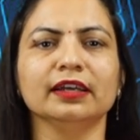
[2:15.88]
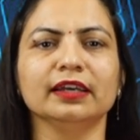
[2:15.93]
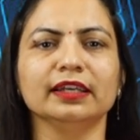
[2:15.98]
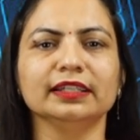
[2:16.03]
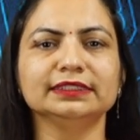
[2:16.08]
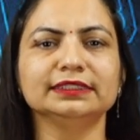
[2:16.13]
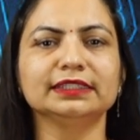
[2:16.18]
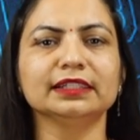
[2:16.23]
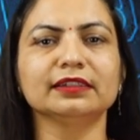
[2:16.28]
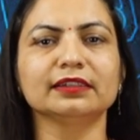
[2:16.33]

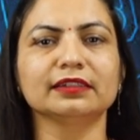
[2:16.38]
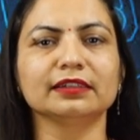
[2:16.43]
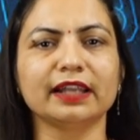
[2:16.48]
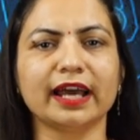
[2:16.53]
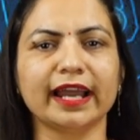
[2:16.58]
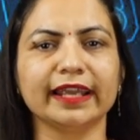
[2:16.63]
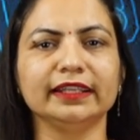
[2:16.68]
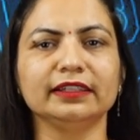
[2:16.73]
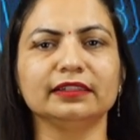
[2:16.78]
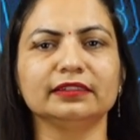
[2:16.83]
is the
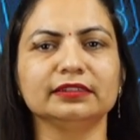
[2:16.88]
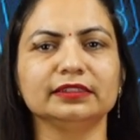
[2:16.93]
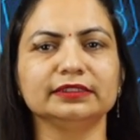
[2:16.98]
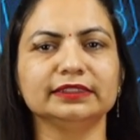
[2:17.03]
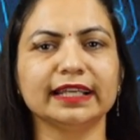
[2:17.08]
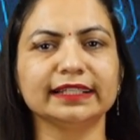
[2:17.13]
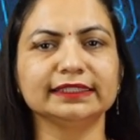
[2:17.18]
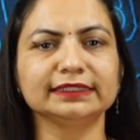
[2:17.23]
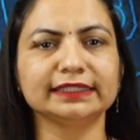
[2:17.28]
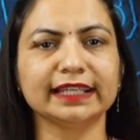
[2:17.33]
client
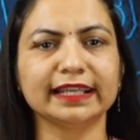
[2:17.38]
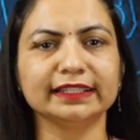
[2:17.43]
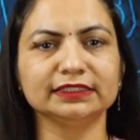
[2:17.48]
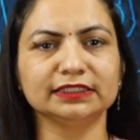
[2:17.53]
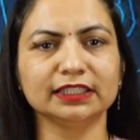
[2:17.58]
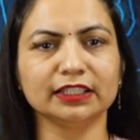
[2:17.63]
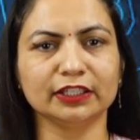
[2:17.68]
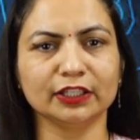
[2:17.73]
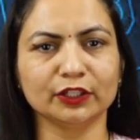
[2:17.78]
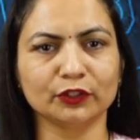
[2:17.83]
that sends
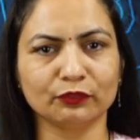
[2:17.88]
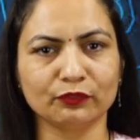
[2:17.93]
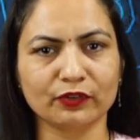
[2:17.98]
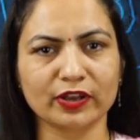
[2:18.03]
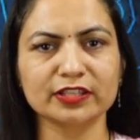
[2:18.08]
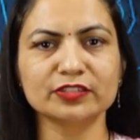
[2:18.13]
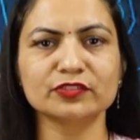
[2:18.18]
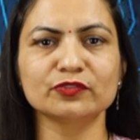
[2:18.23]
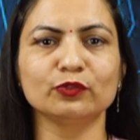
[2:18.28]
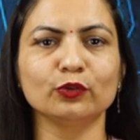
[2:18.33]
a
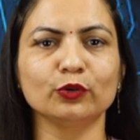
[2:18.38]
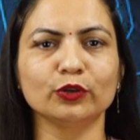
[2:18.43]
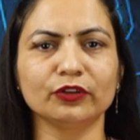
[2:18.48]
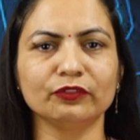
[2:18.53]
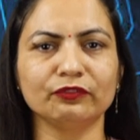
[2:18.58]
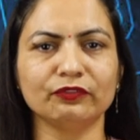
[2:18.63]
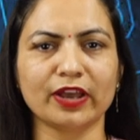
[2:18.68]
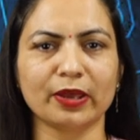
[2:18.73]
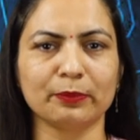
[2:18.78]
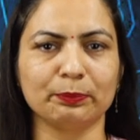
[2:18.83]
request for a
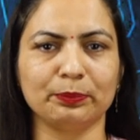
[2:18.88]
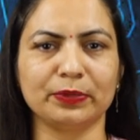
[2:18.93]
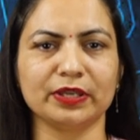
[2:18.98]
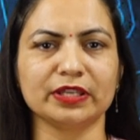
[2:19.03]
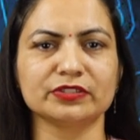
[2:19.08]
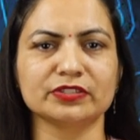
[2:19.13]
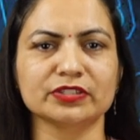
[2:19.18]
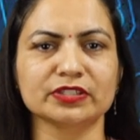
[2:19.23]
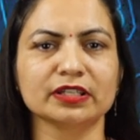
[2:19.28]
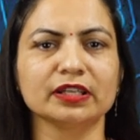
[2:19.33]
web
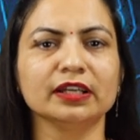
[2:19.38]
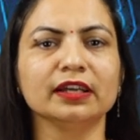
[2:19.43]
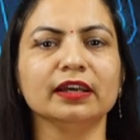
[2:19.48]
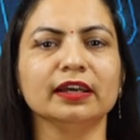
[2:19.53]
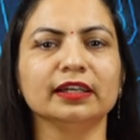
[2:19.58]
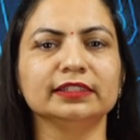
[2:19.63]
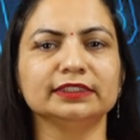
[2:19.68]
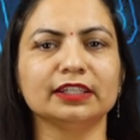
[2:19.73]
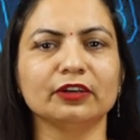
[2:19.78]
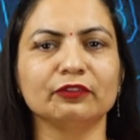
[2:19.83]
page.
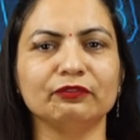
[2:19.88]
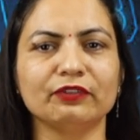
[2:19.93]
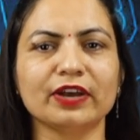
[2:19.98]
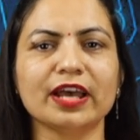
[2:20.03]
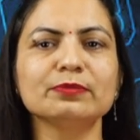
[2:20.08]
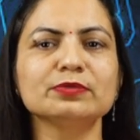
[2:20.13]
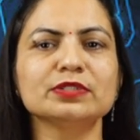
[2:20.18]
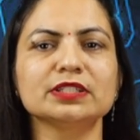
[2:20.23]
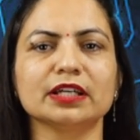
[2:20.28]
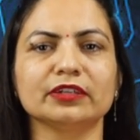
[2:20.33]
The
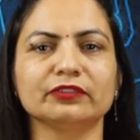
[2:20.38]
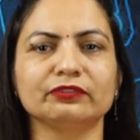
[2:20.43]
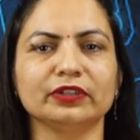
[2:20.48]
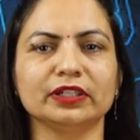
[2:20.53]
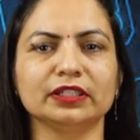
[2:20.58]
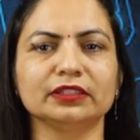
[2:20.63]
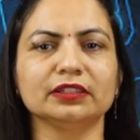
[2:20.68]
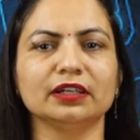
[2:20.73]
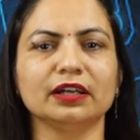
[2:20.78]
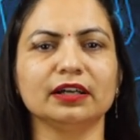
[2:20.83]
web
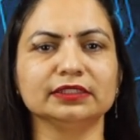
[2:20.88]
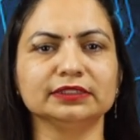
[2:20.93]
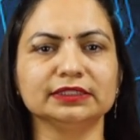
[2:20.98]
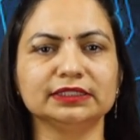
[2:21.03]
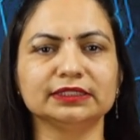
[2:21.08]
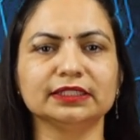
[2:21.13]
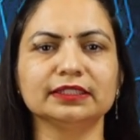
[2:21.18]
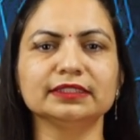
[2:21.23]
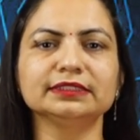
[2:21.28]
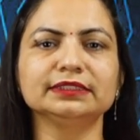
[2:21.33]
server
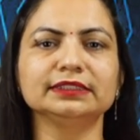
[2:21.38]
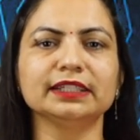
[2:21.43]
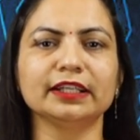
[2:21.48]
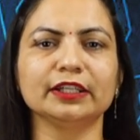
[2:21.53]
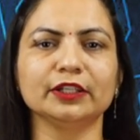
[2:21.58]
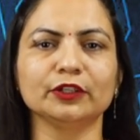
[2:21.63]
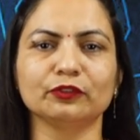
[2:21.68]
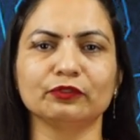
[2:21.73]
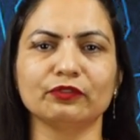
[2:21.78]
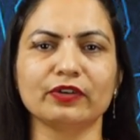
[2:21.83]
answers the
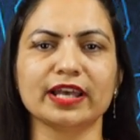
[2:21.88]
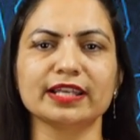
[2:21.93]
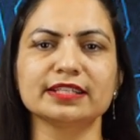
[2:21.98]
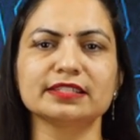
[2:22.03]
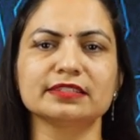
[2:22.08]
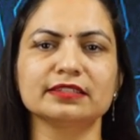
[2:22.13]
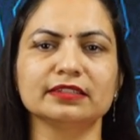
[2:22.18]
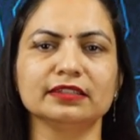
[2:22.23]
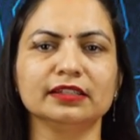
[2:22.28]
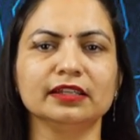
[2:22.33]

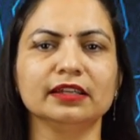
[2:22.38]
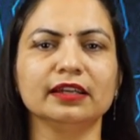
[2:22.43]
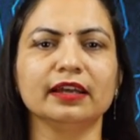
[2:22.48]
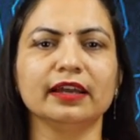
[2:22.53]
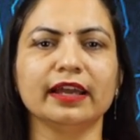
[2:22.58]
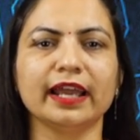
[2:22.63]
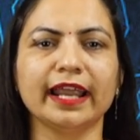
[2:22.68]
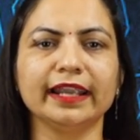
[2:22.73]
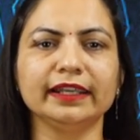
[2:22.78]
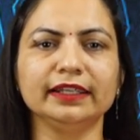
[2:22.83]
request
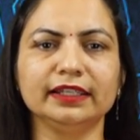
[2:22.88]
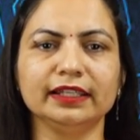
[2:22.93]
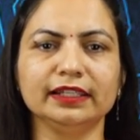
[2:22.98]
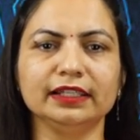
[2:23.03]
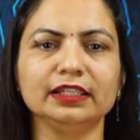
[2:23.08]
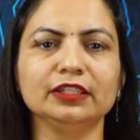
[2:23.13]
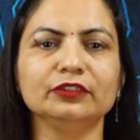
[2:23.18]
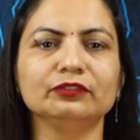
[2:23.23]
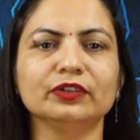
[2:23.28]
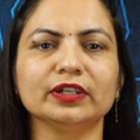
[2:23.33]
and
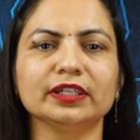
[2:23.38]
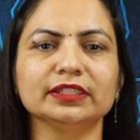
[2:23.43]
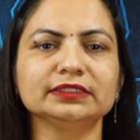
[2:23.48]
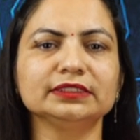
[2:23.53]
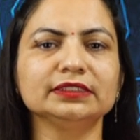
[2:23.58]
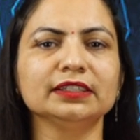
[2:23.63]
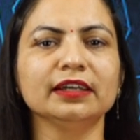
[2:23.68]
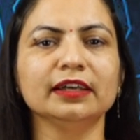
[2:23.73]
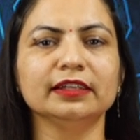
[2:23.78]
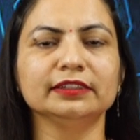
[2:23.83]
delivers
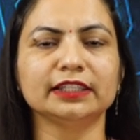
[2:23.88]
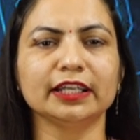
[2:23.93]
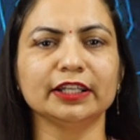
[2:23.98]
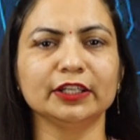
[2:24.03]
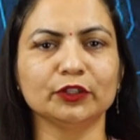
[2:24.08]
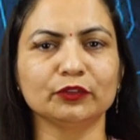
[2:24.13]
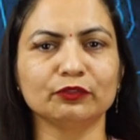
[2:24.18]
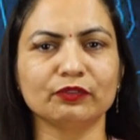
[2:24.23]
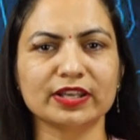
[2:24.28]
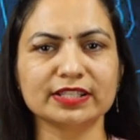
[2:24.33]
the
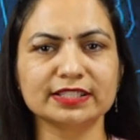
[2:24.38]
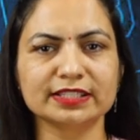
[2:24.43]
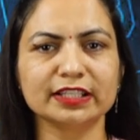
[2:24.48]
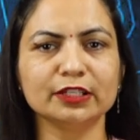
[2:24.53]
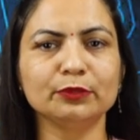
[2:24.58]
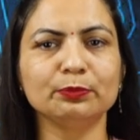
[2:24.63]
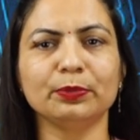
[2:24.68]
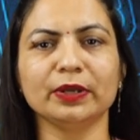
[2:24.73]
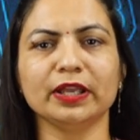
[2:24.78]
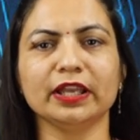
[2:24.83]

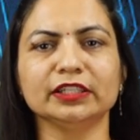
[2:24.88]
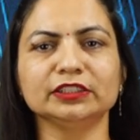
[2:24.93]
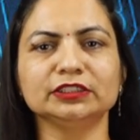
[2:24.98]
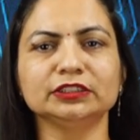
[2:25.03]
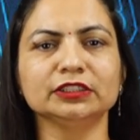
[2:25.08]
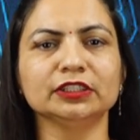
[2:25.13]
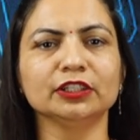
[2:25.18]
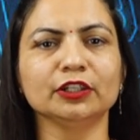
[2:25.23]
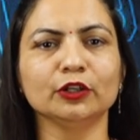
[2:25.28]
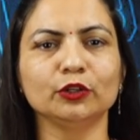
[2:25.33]
requested
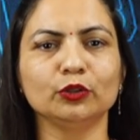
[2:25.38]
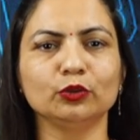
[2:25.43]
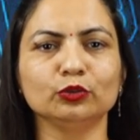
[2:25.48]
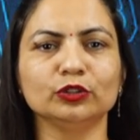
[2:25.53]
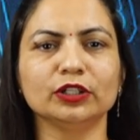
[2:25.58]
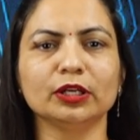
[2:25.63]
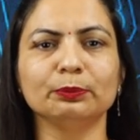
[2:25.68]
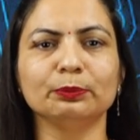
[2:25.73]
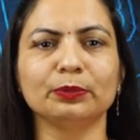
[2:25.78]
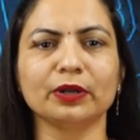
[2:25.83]
page to
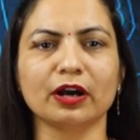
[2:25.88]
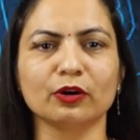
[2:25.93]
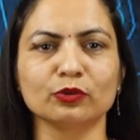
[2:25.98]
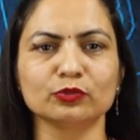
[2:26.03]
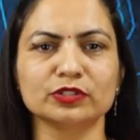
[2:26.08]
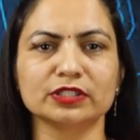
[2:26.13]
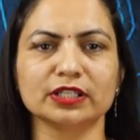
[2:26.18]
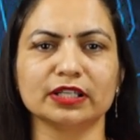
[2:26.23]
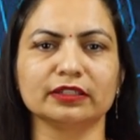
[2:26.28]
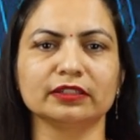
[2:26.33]
the
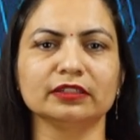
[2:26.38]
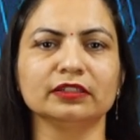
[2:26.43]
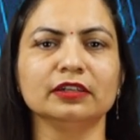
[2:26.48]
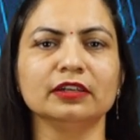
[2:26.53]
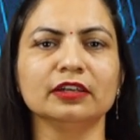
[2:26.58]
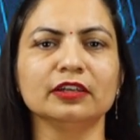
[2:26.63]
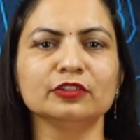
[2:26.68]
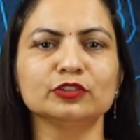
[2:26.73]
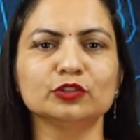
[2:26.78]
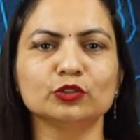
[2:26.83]
browser
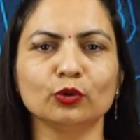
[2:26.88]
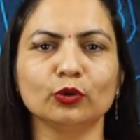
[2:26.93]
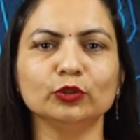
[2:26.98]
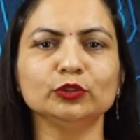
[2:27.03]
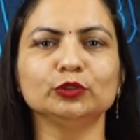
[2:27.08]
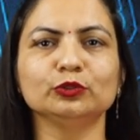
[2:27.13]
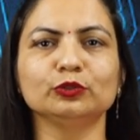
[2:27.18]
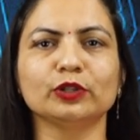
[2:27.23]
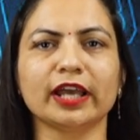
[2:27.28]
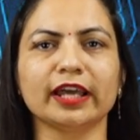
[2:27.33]
so
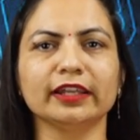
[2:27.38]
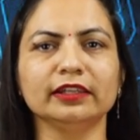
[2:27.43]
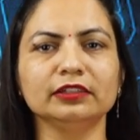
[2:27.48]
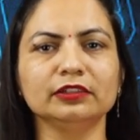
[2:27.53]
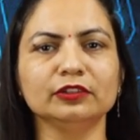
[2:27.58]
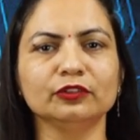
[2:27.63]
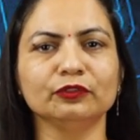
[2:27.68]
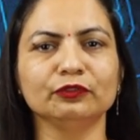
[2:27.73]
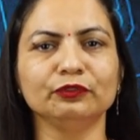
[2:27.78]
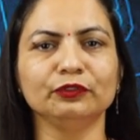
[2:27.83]
you can
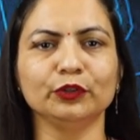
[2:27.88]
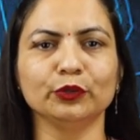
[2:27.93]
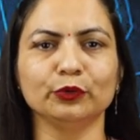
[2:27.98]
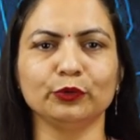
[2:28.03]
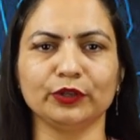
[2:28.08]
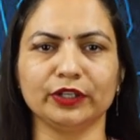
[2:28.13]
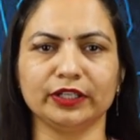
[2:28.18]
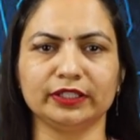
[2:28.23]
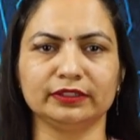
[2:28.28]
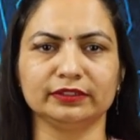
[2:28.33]
view
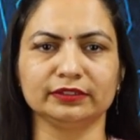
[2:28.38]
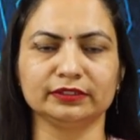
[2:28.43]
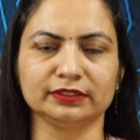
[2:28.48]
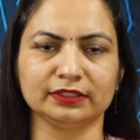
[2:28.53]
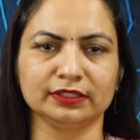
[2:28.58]
it.